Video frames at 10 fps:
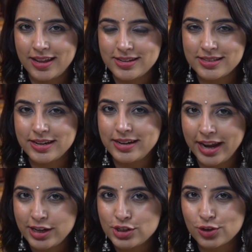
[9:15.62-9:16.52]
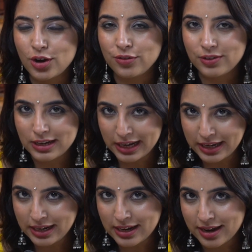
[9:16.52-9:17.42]
is the nature of
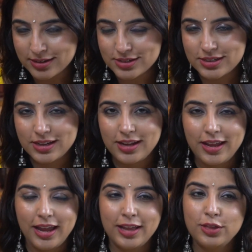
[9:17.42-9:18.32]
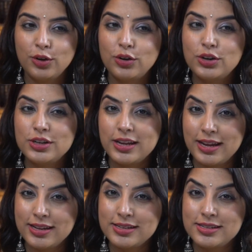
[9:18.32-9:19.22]
clinginess. And third
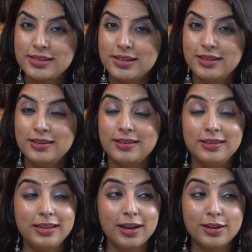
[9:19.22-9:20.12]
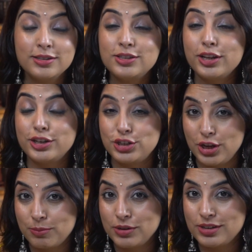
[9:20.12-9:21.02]
is the
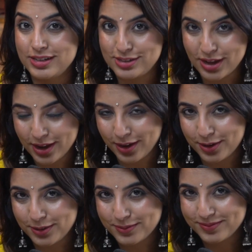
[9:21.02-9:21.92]
unsatiable desire.